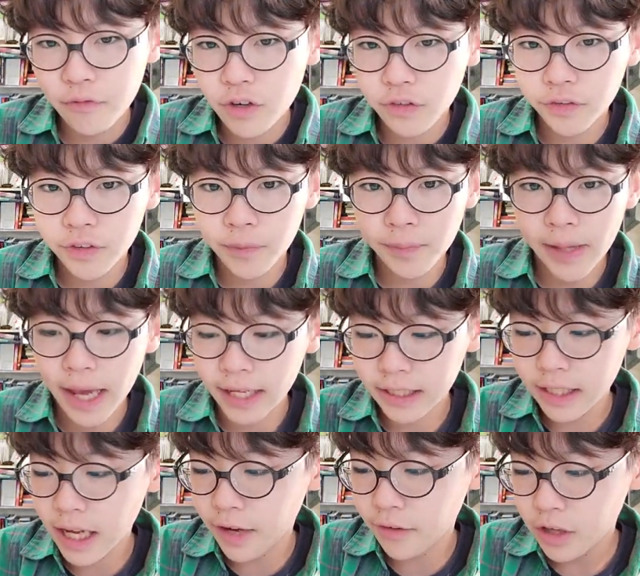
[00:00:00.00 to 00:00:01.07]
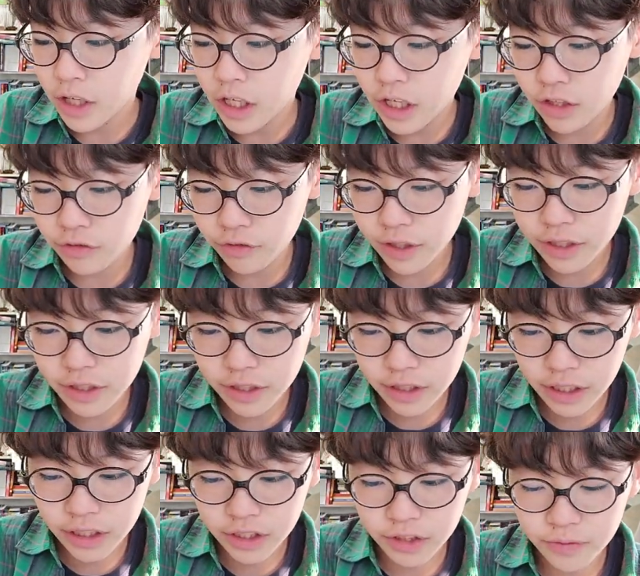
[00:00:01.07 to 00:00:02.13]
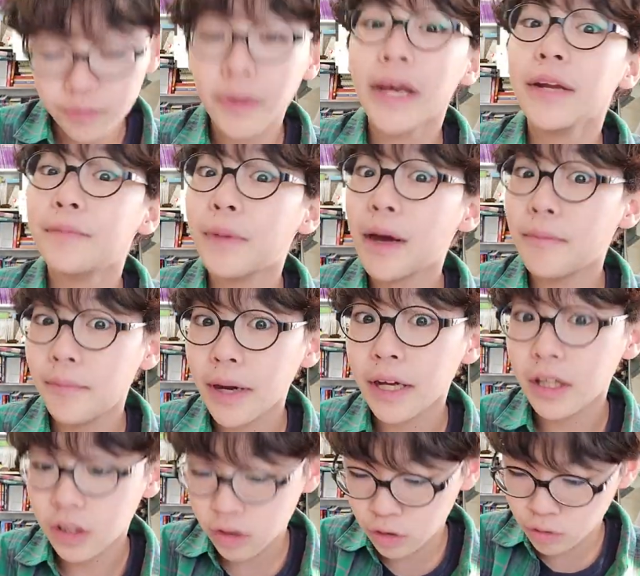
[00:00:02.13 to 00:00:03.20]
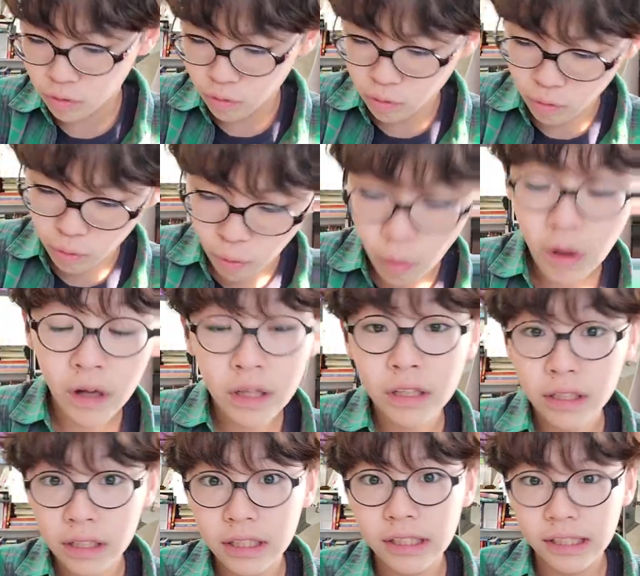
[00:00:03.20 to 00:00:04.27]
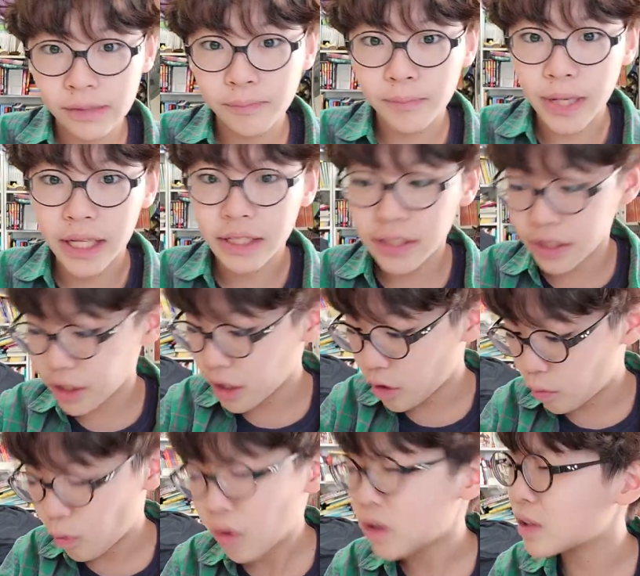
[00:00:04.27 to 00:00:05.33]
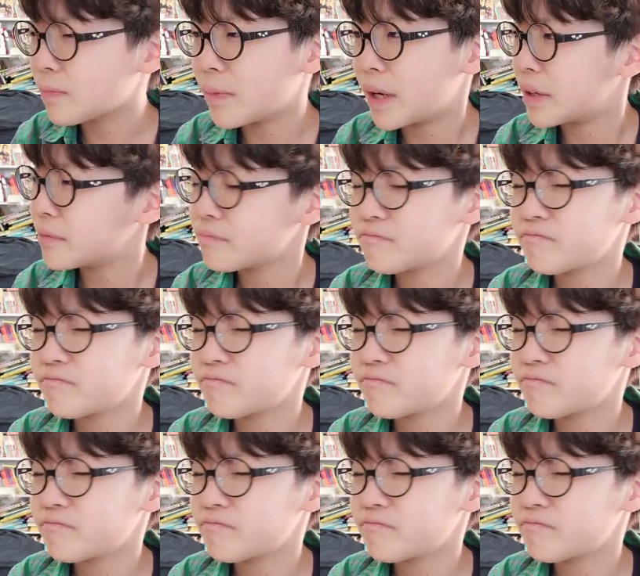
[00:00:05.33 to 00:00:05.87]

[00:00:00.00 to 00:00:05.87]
with the Black Death is made by Michael Wogelmuth.